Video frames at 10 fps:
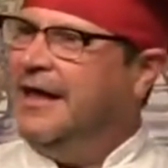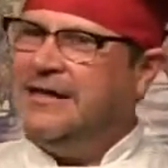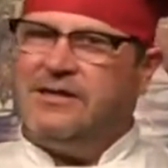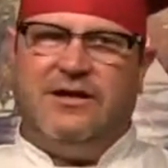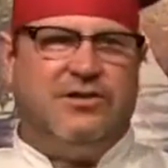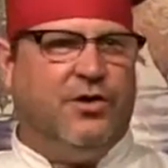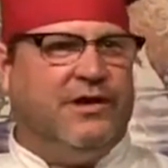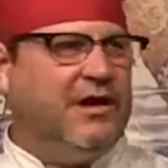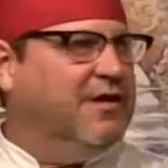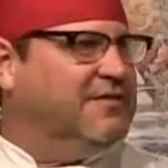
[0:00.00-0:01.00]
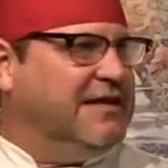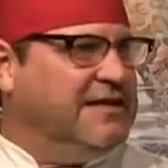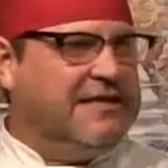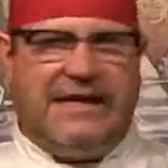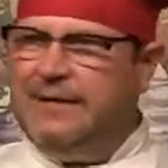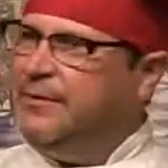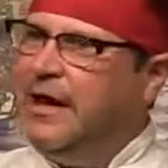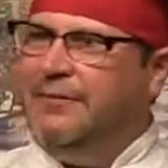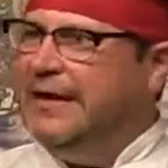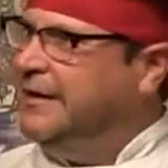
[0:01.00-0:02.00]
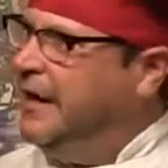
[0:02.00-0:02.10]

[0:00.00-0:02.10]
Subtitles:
It's those hors d'oeuvres, they just keep coming,